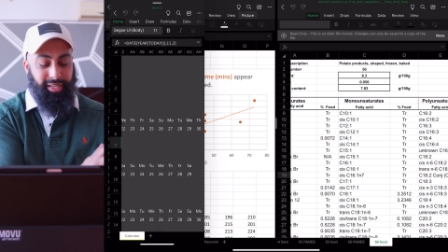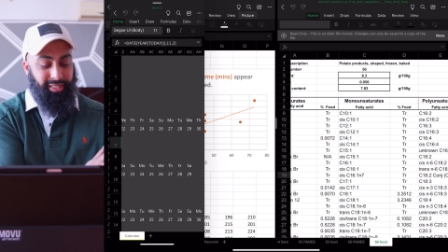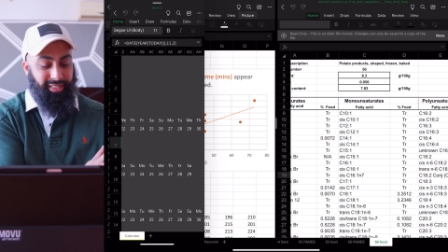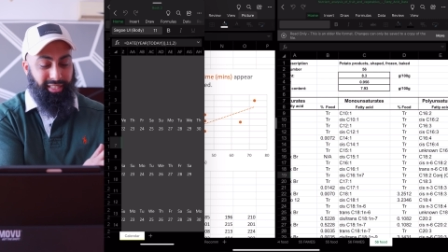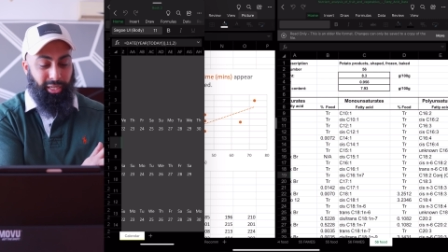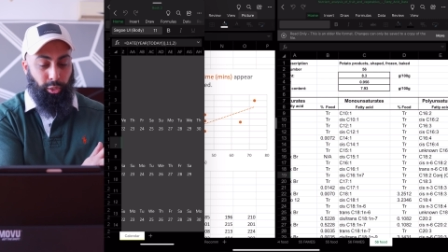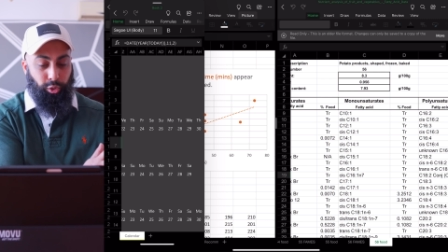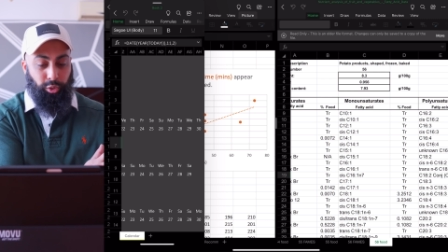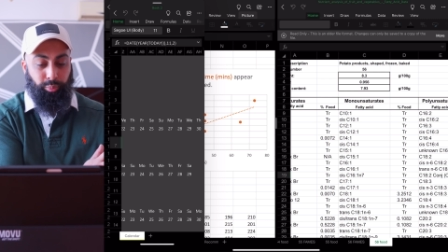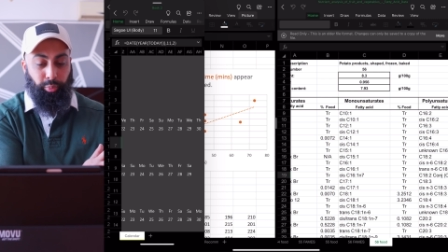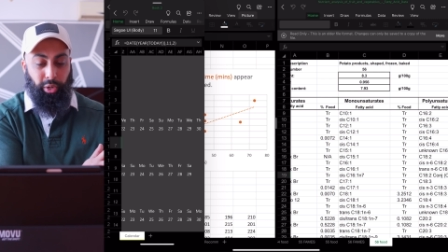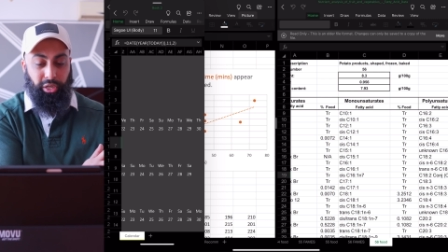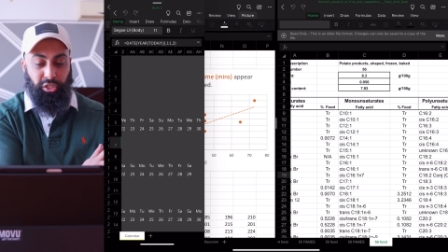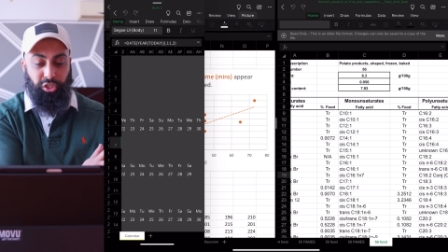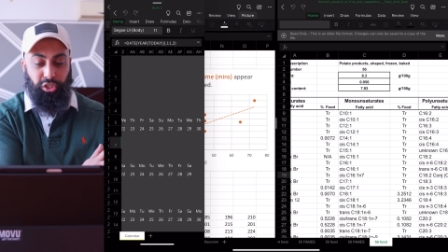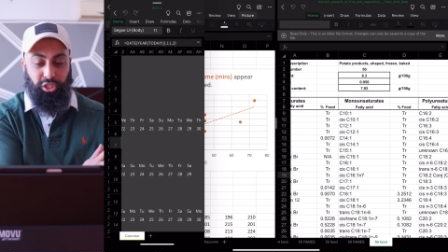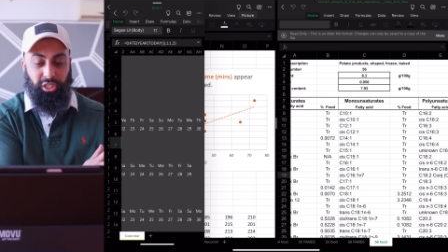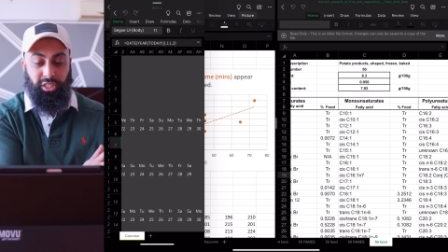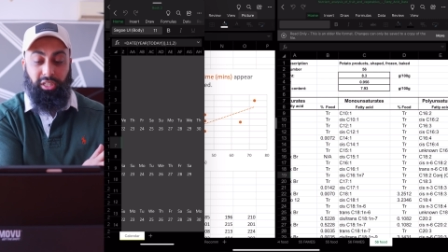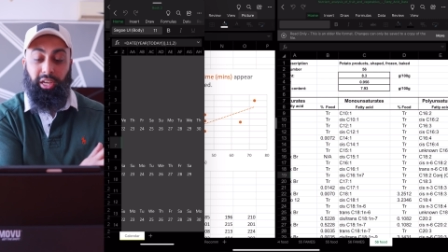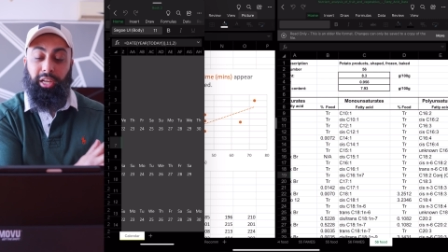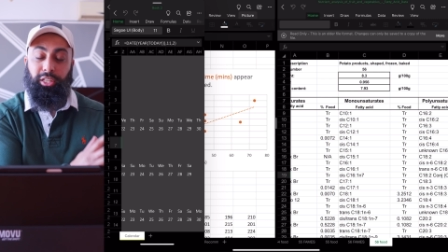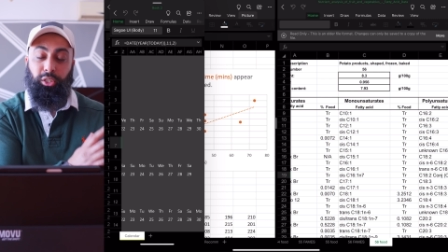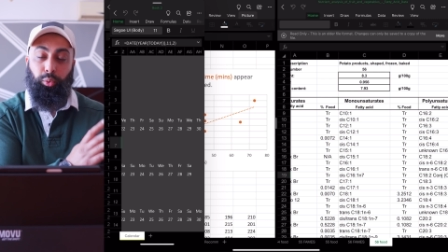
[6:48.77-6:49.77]
Excel
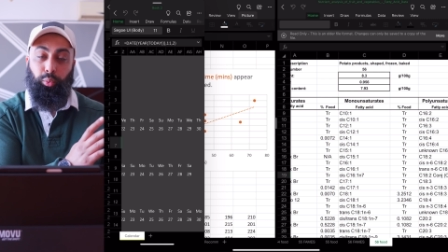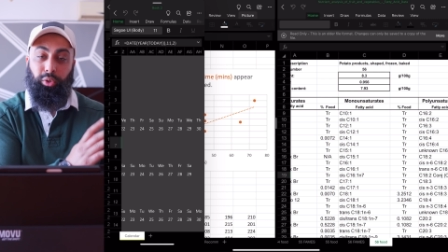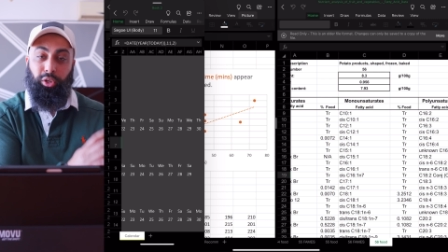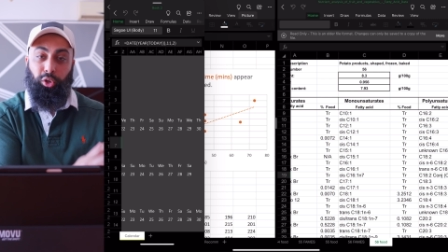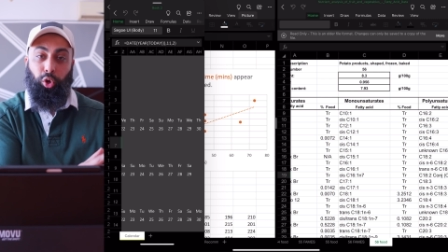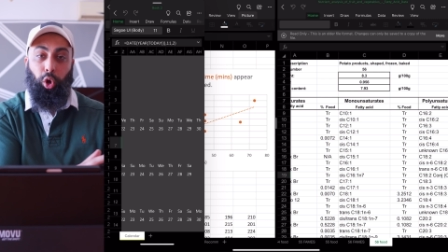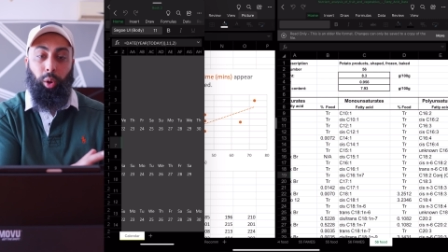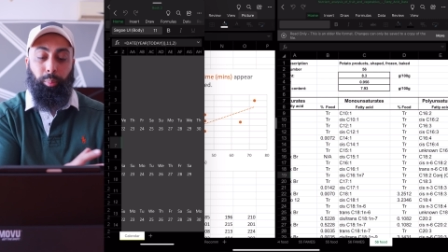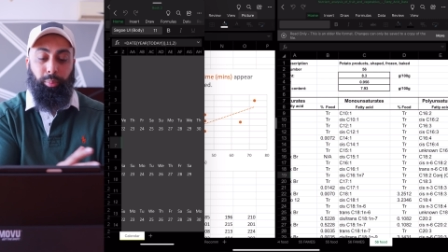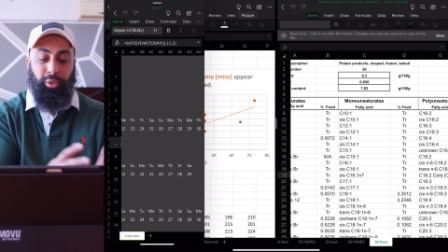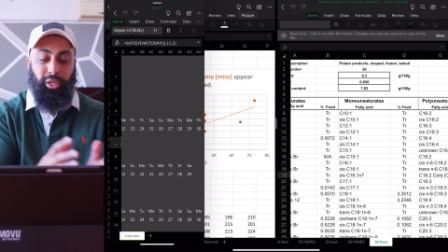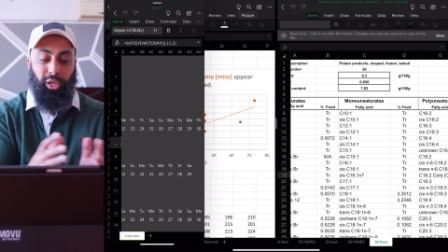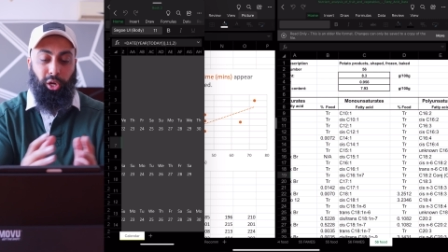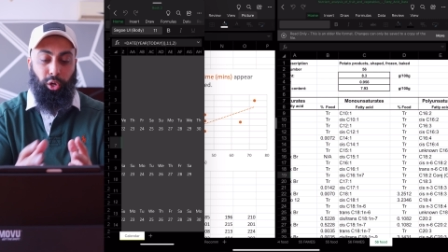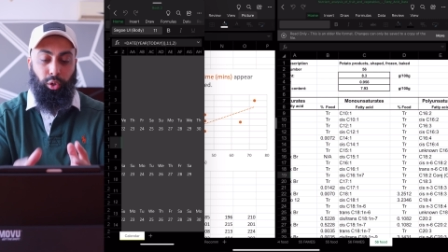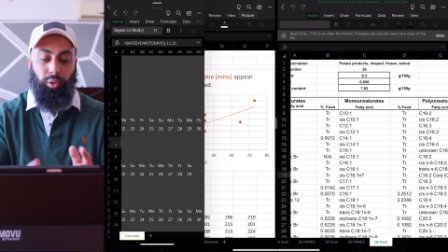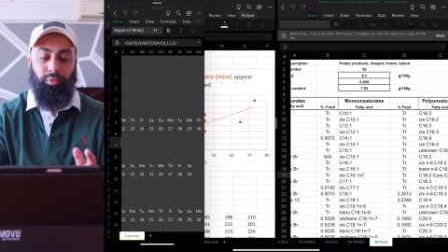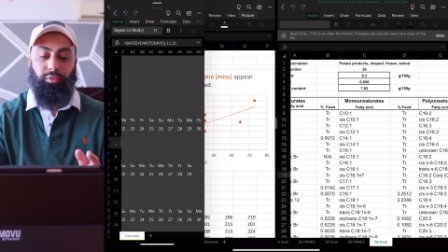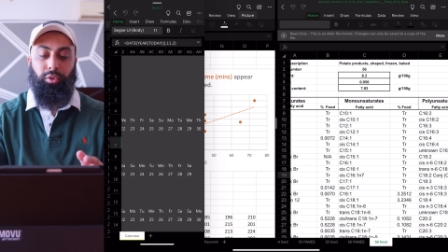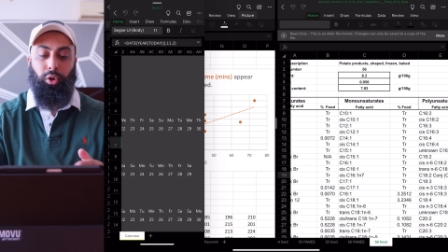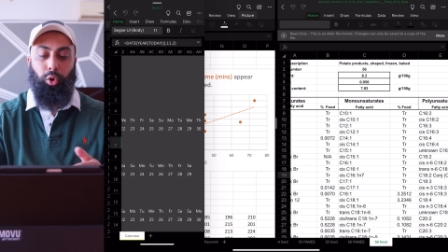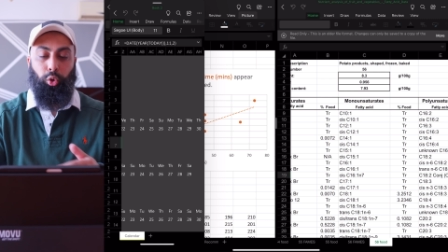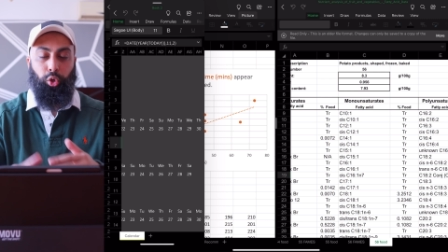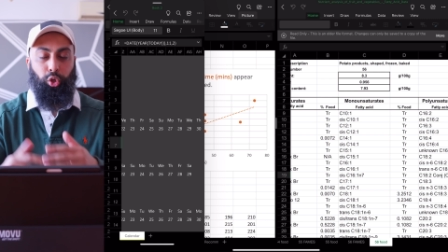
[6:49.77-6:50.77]
spreadsheet and you wanna copy it
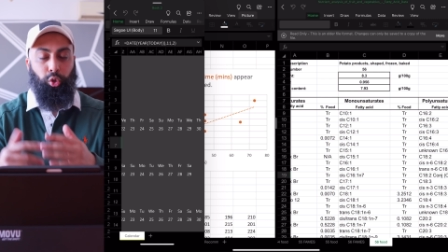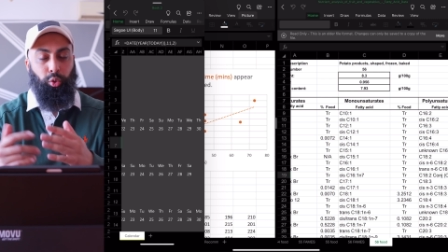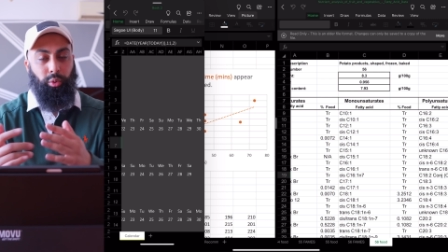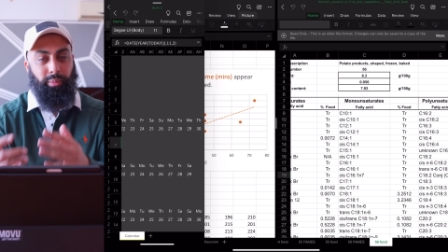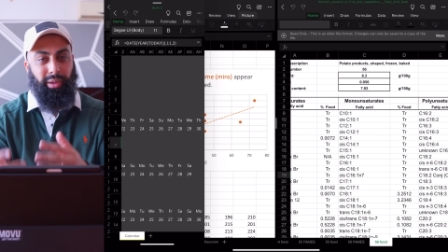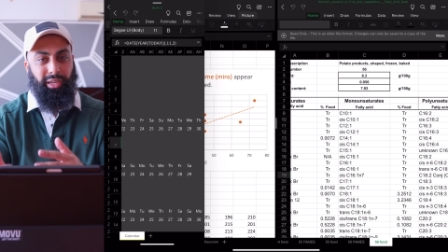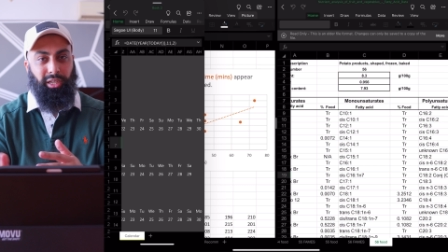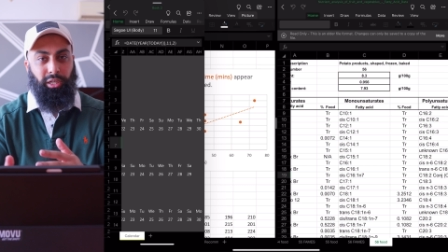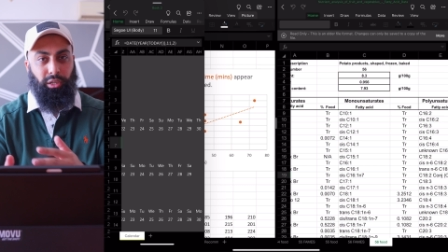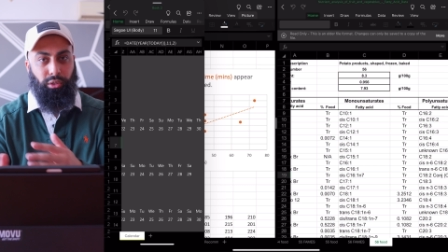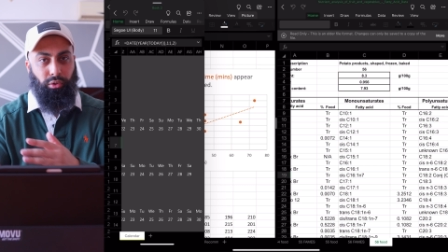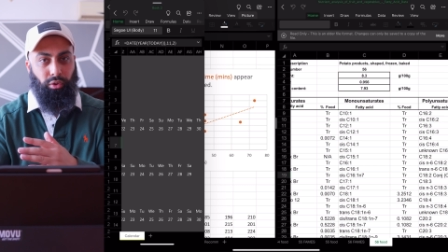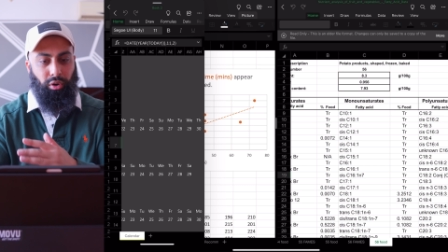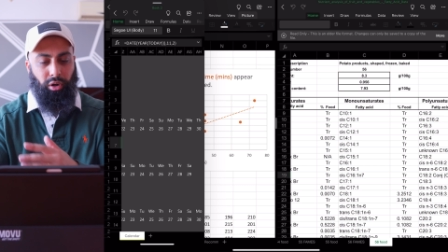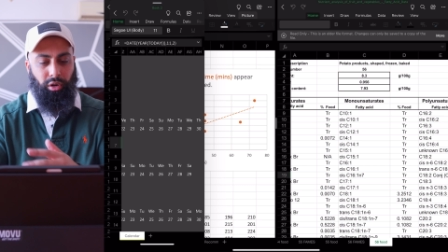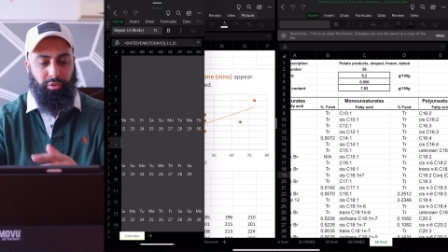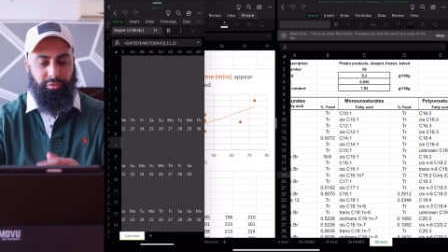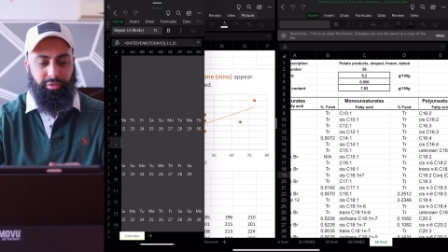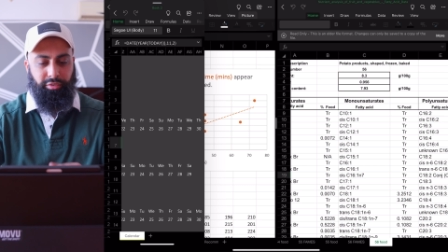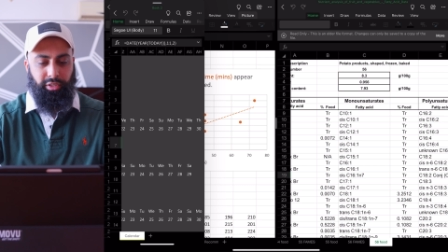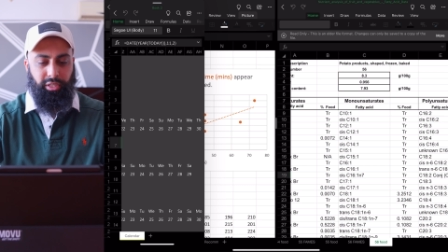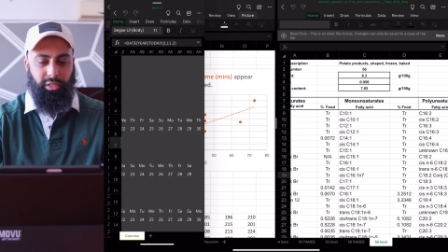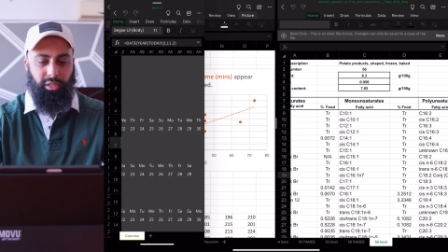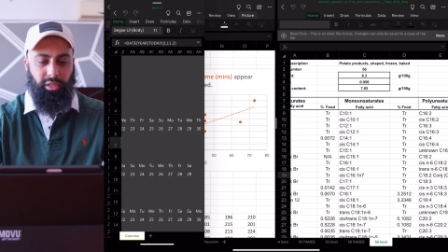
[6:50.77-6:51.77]
over or you wanna make a
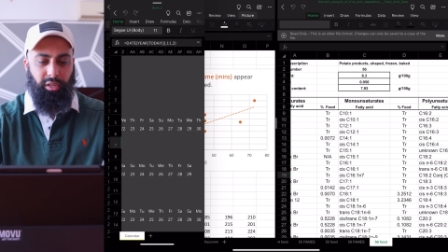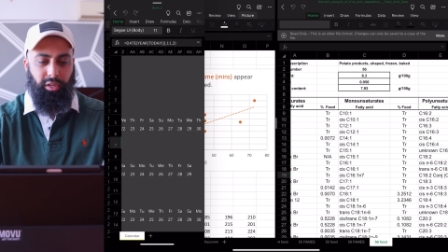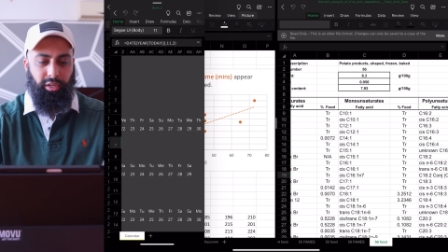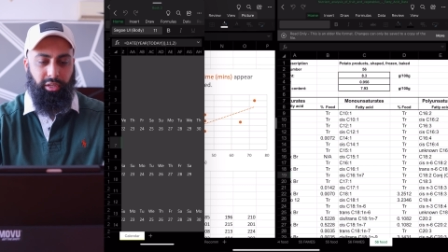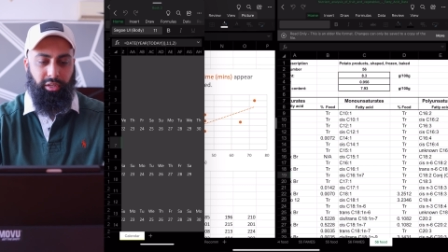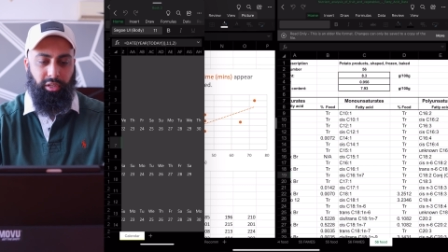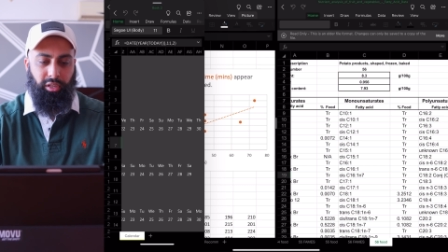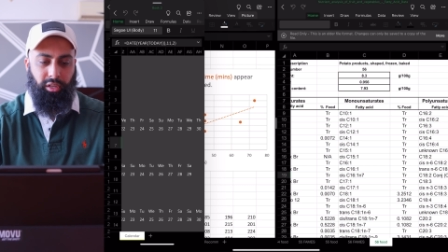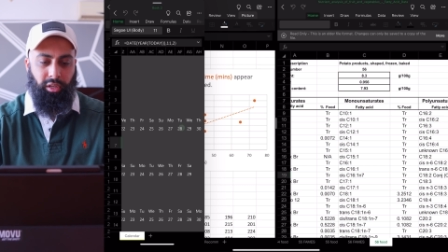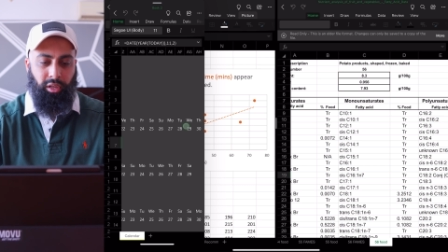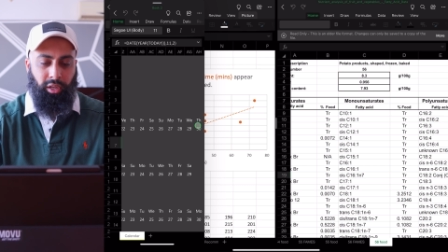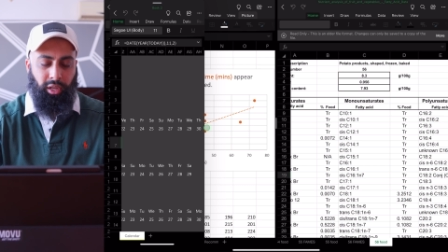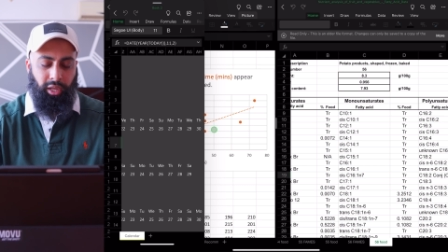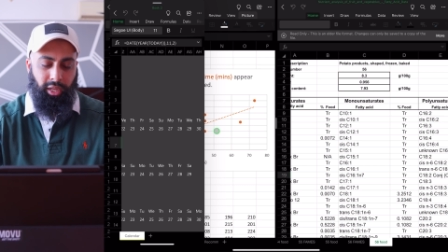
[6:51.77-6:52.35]
graph in a, in a